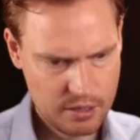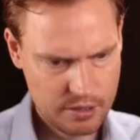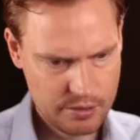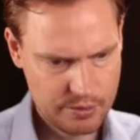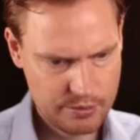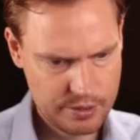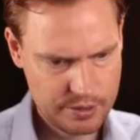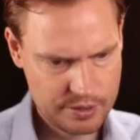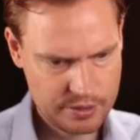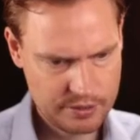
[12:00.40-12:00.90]

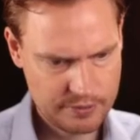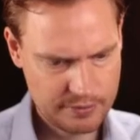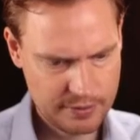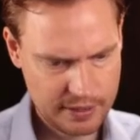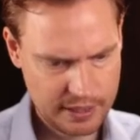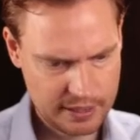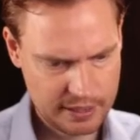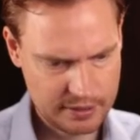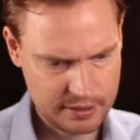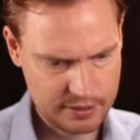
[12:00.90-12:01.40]
risk
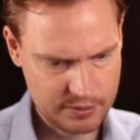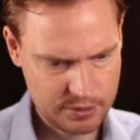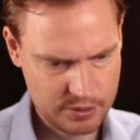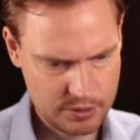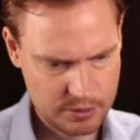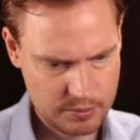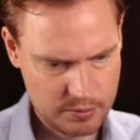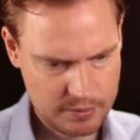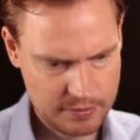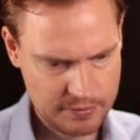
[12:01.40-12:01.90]
factors,
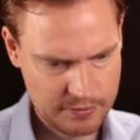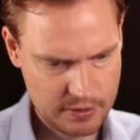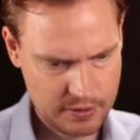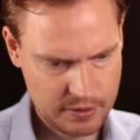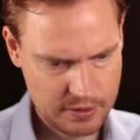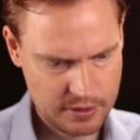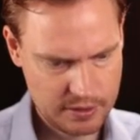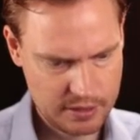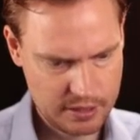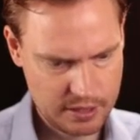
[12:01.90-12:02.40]
which would be
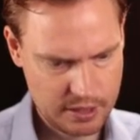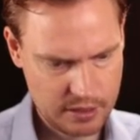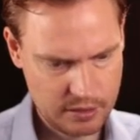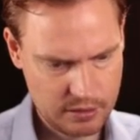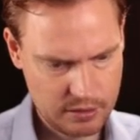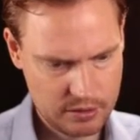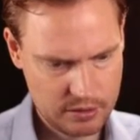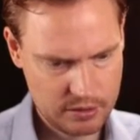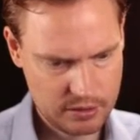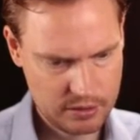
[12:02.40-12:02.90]
further
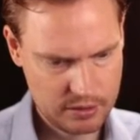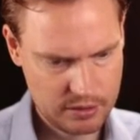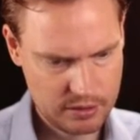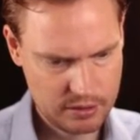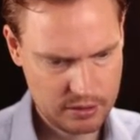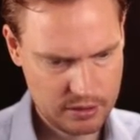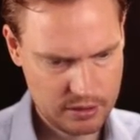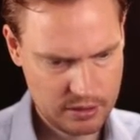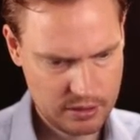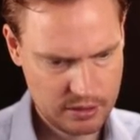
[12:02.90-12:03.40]
down.
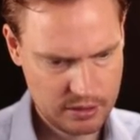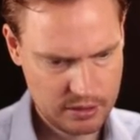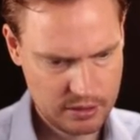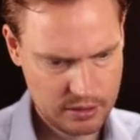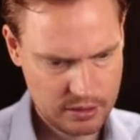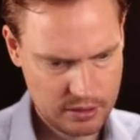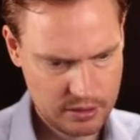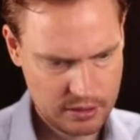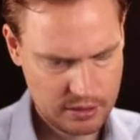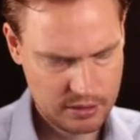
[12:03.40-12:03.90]

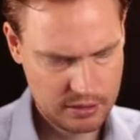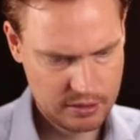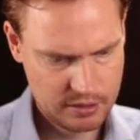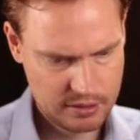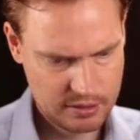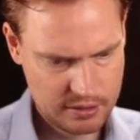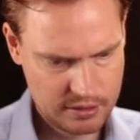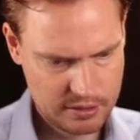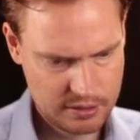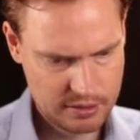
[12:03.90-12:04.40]

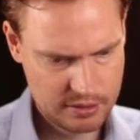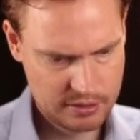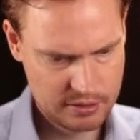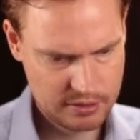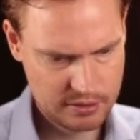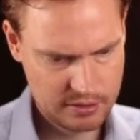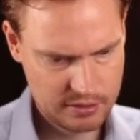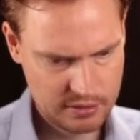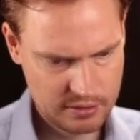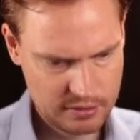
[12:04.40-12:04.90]
So let's just
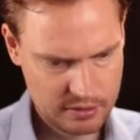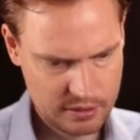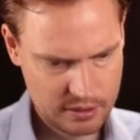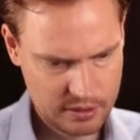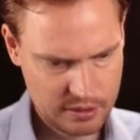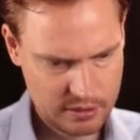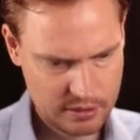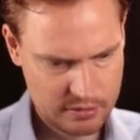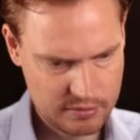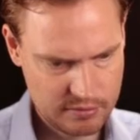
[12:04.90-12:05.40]
scroll
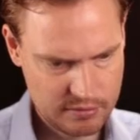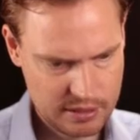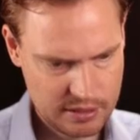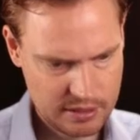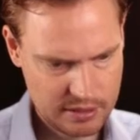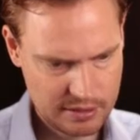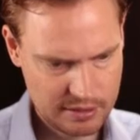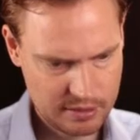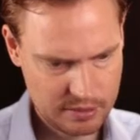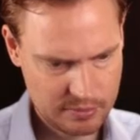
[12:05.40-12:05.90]
down.
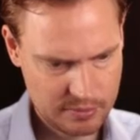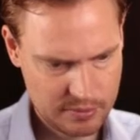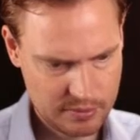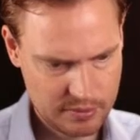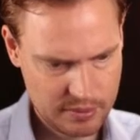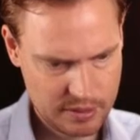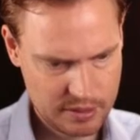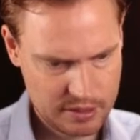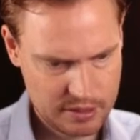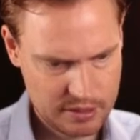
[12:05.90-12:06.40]
Retail
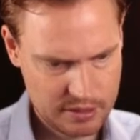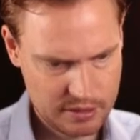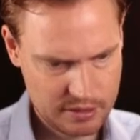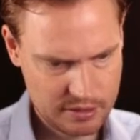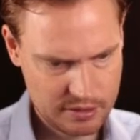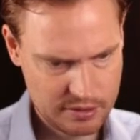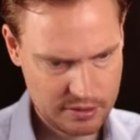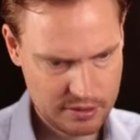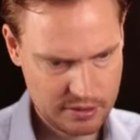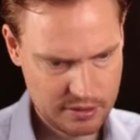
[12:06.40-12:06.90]

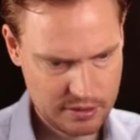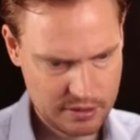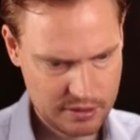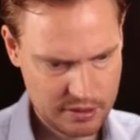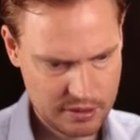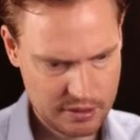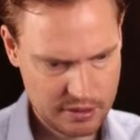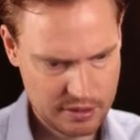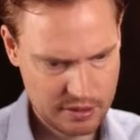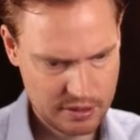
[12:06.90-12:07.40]
operations.
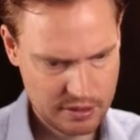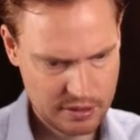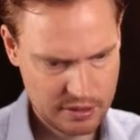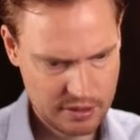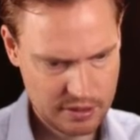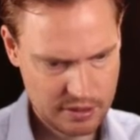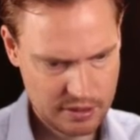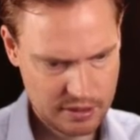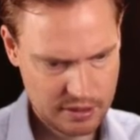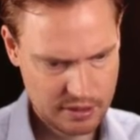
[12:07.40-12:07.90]

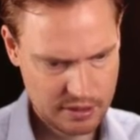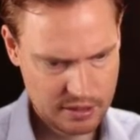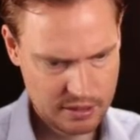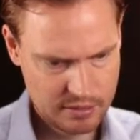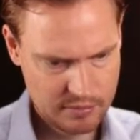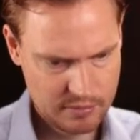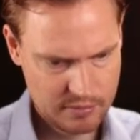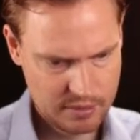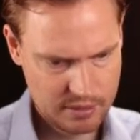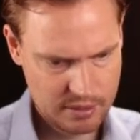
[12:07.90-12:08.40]

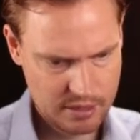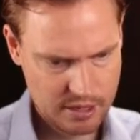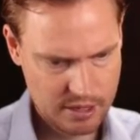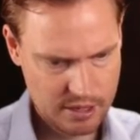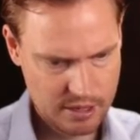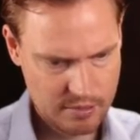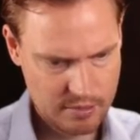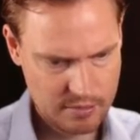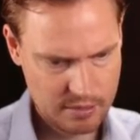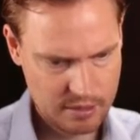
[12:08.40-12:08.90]

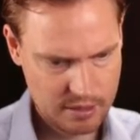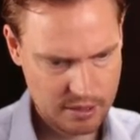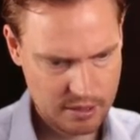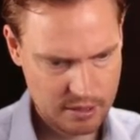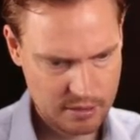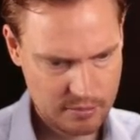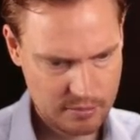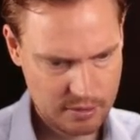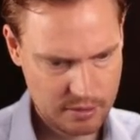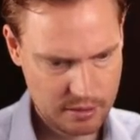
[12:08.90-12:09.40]
Blah,
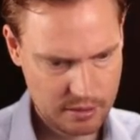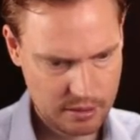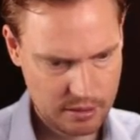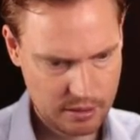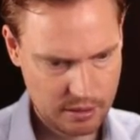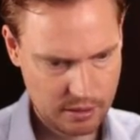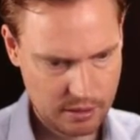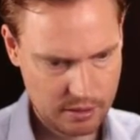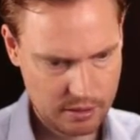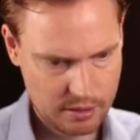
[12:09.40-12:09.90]
blah,
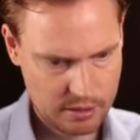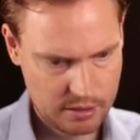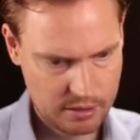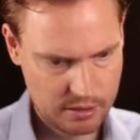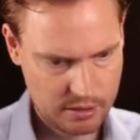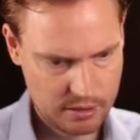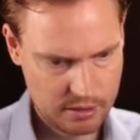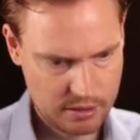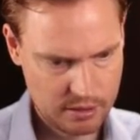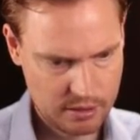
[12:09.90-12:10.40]
blah.
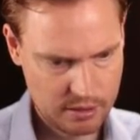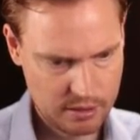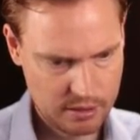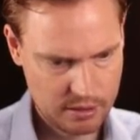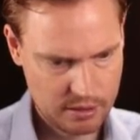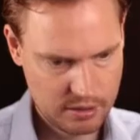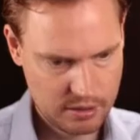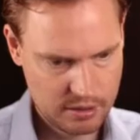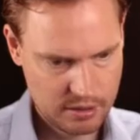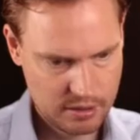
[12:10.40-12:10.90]

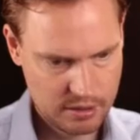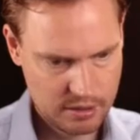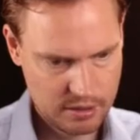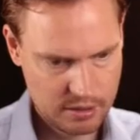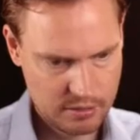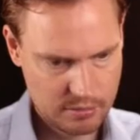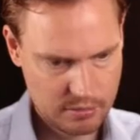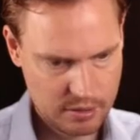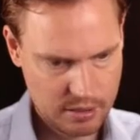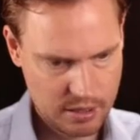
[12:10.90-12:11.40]

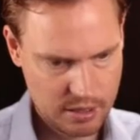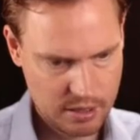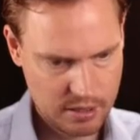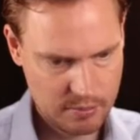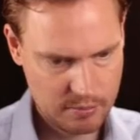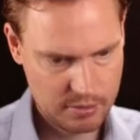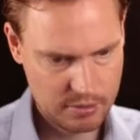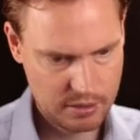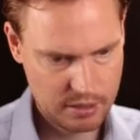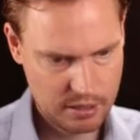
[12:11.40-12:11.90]
Blah,
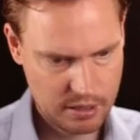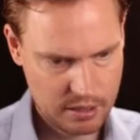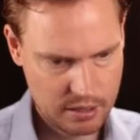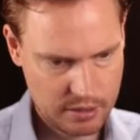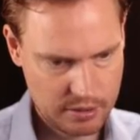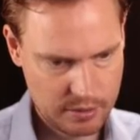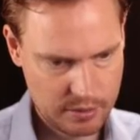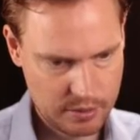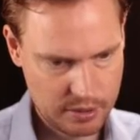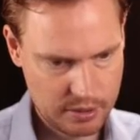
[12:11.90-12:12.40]

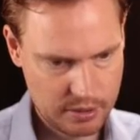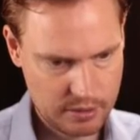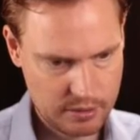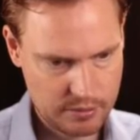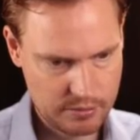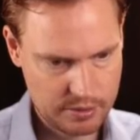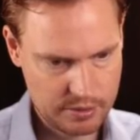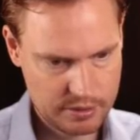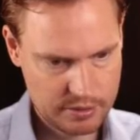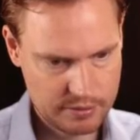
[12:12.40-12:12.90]
blah. There we go.
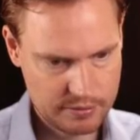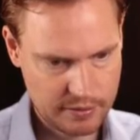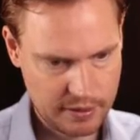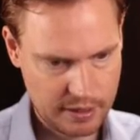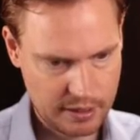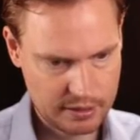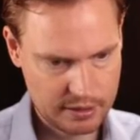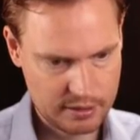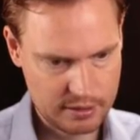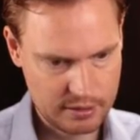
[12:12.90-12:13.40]
Risk
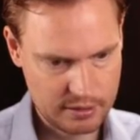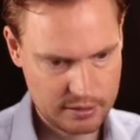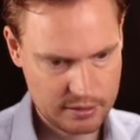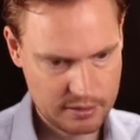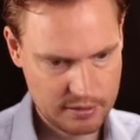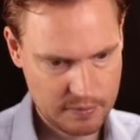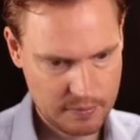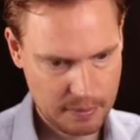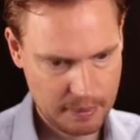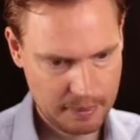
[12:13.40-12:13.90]

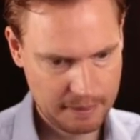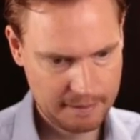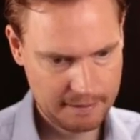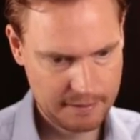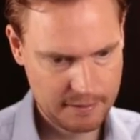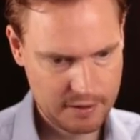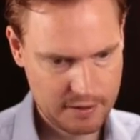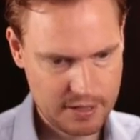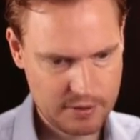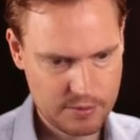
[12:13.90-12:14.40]
factors.
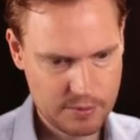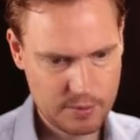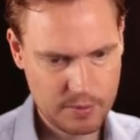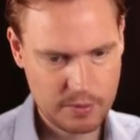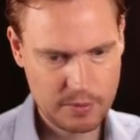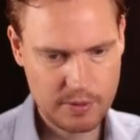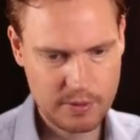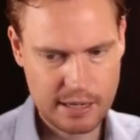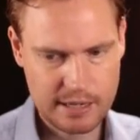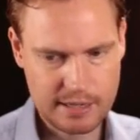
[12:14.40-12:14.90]
So that's what
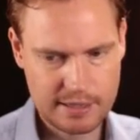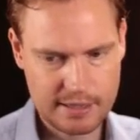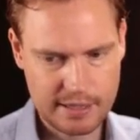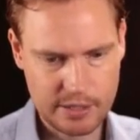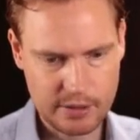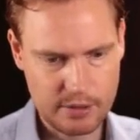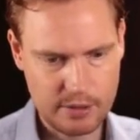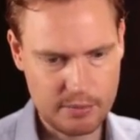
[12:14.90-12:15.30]
we really care